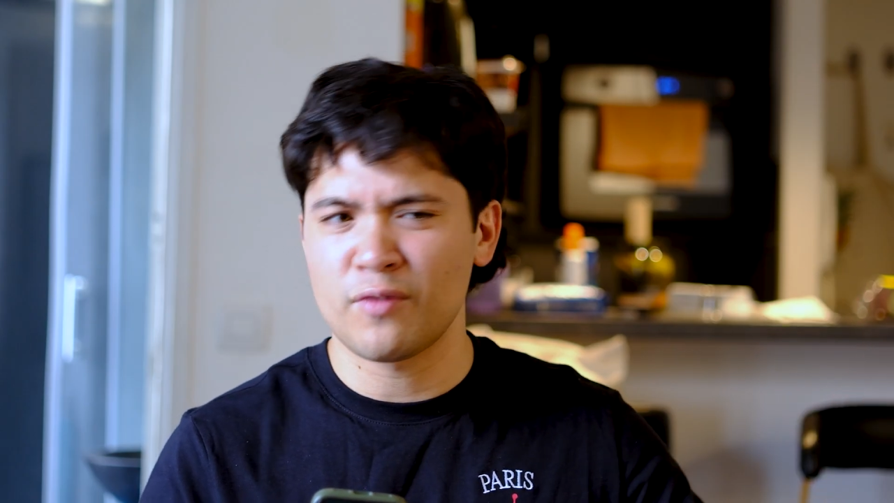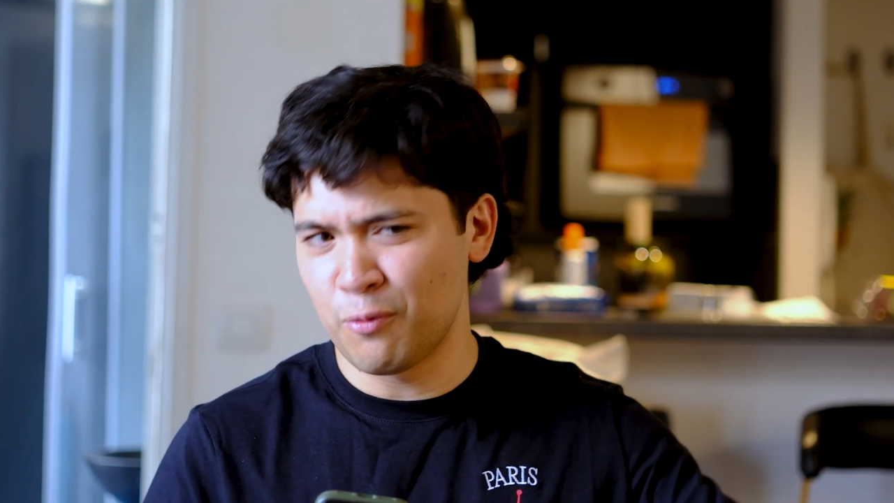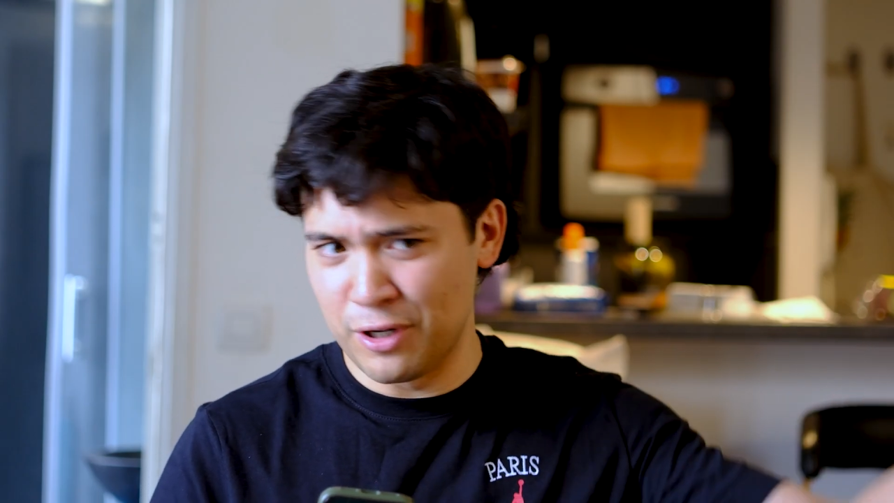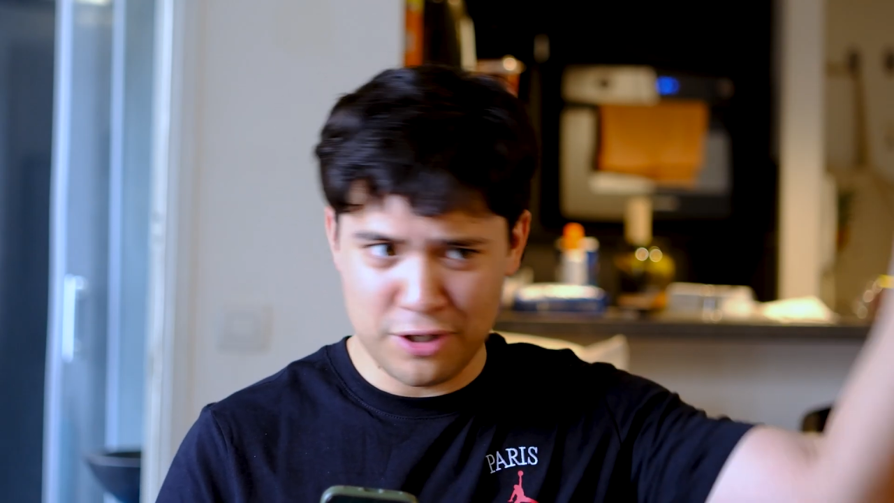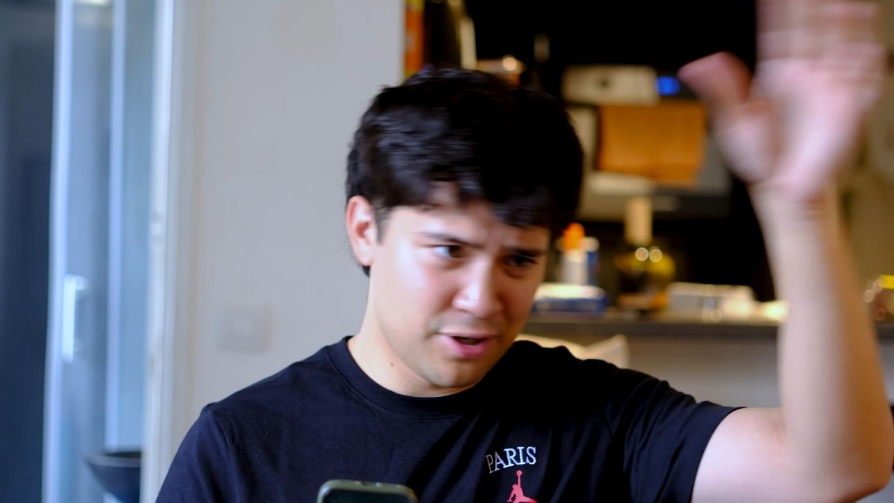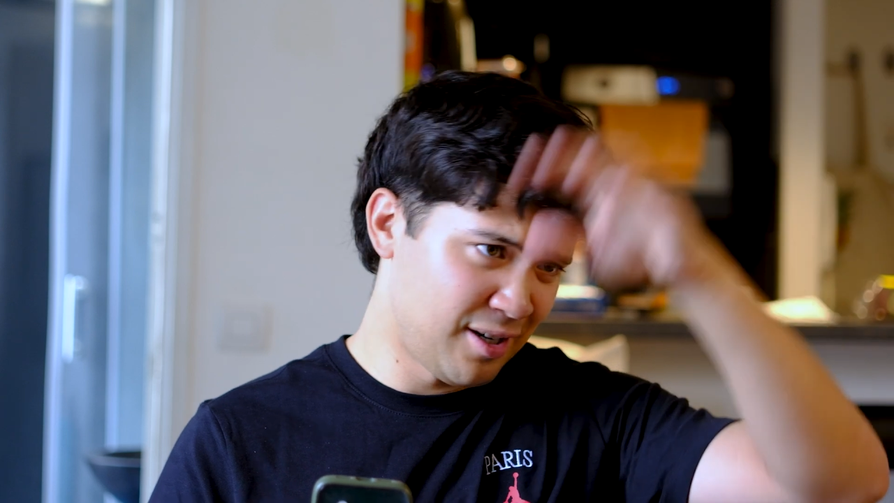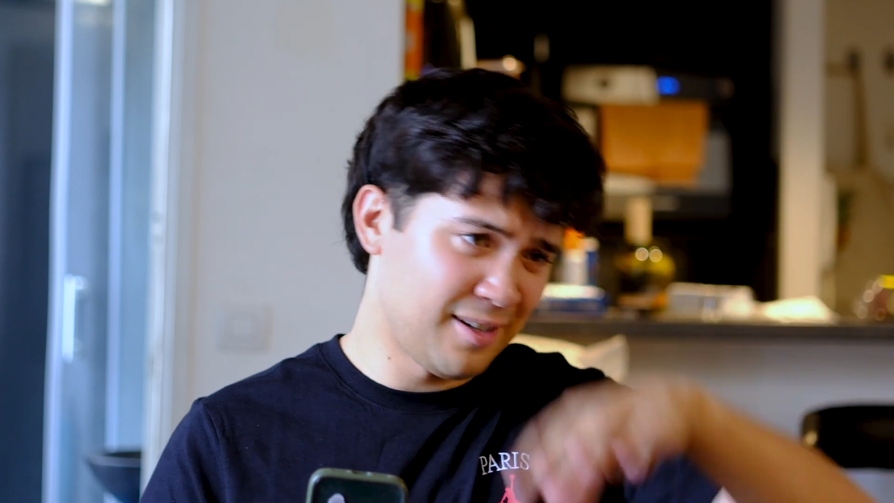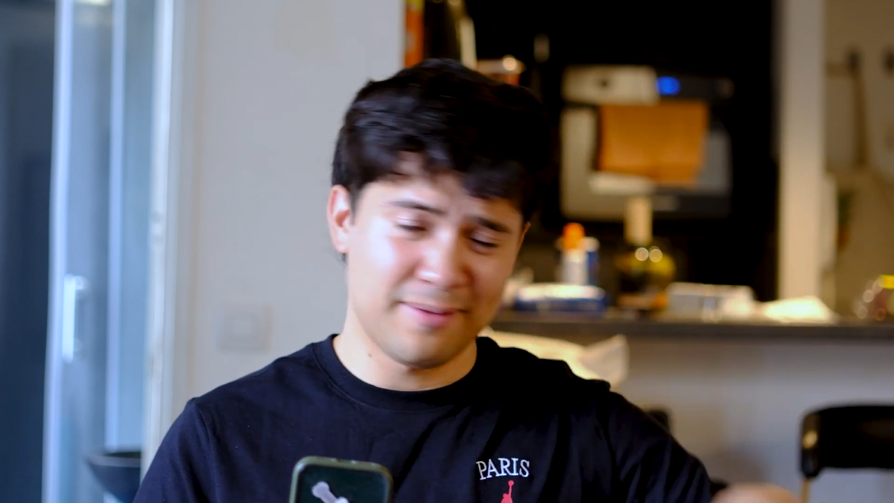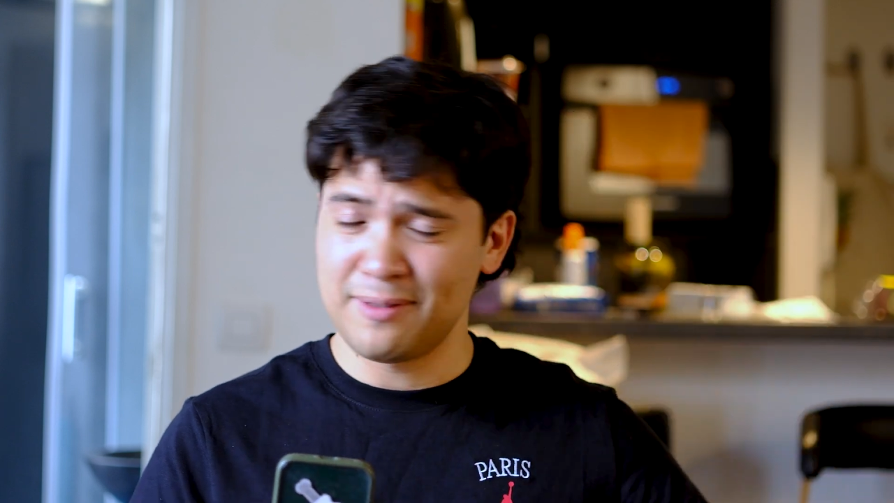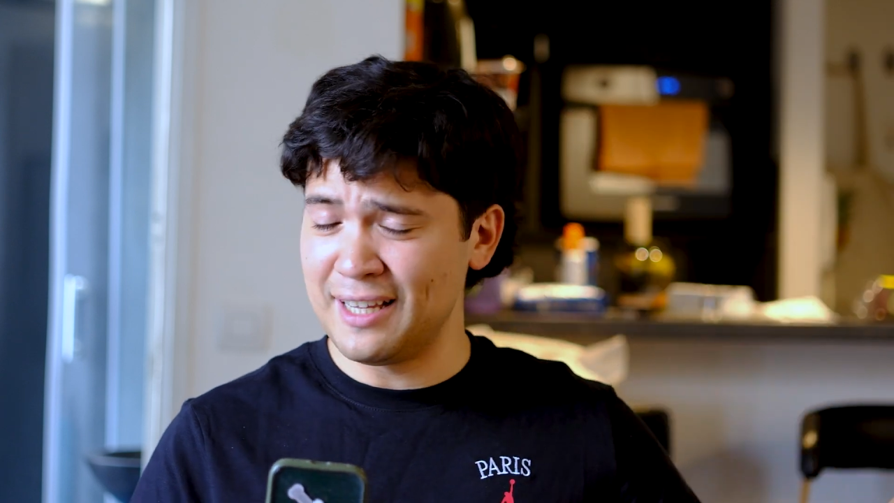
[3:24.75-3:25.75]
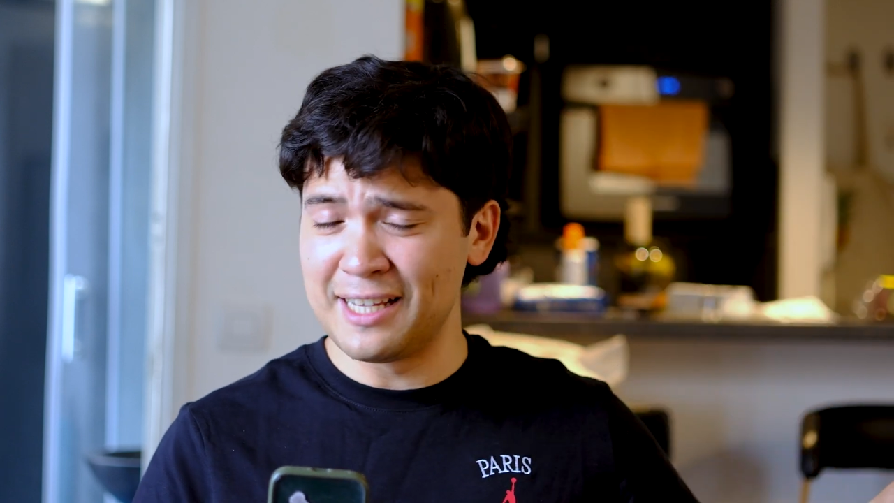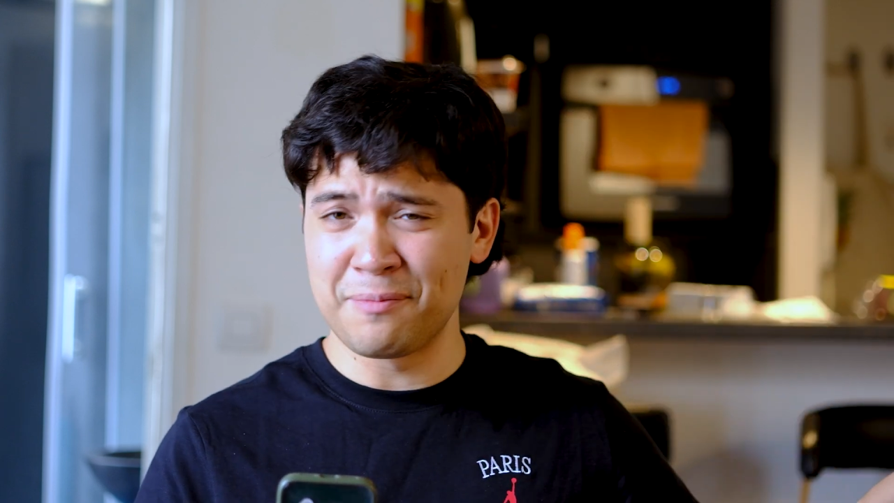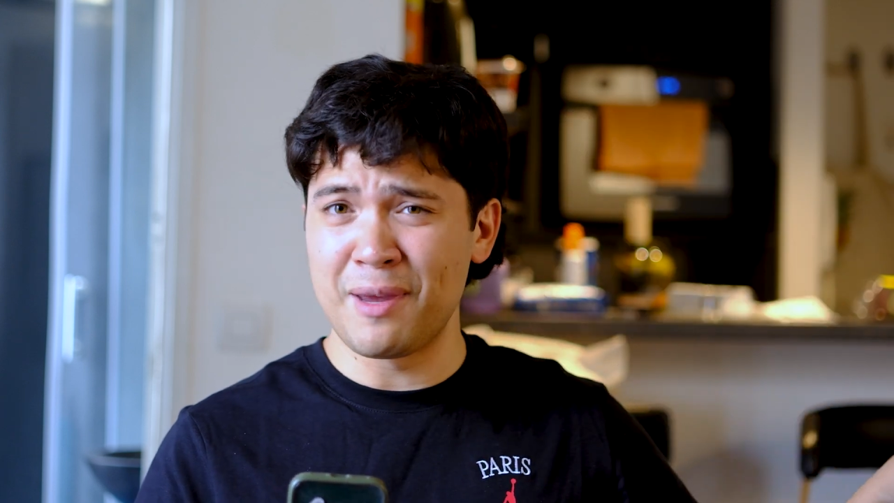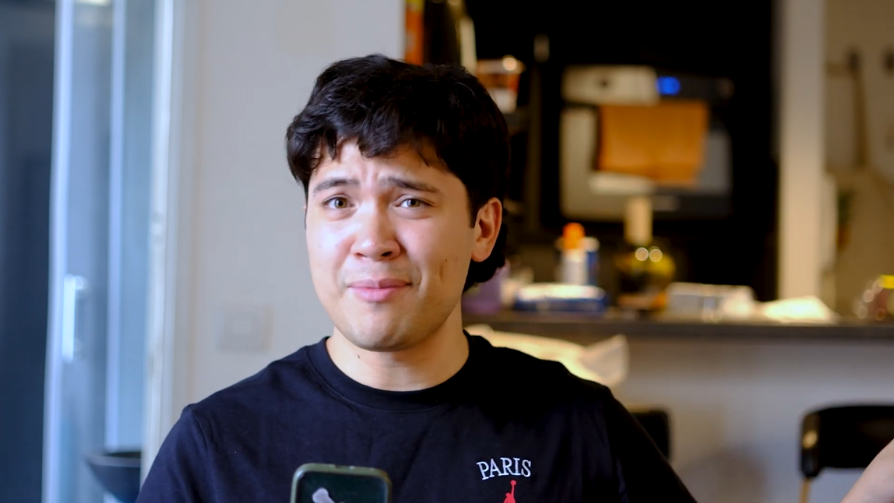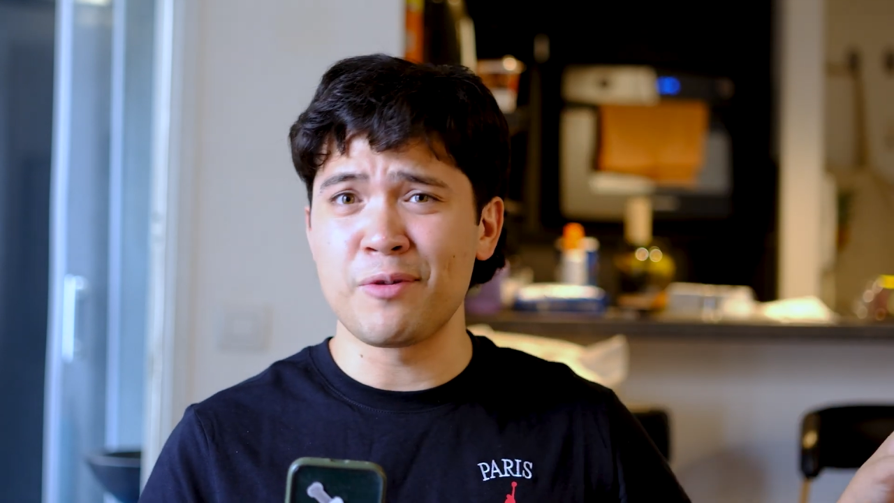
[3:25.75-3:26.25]
which is
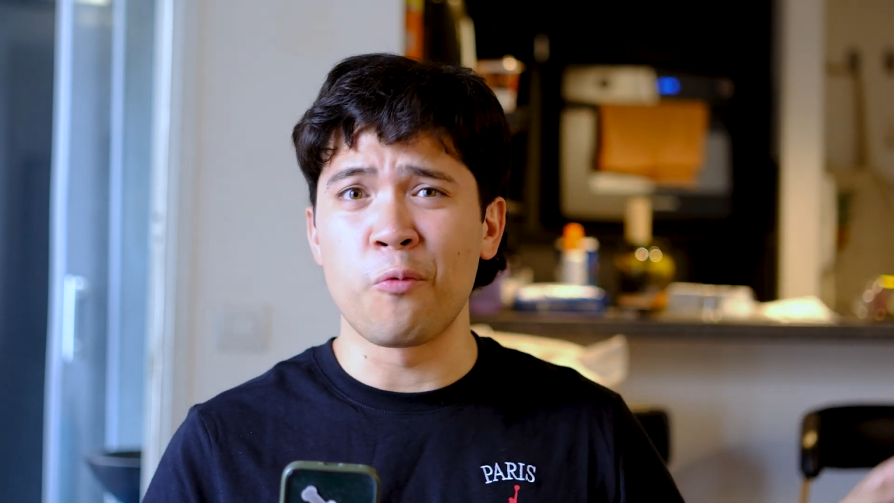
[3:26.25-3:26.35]
maybe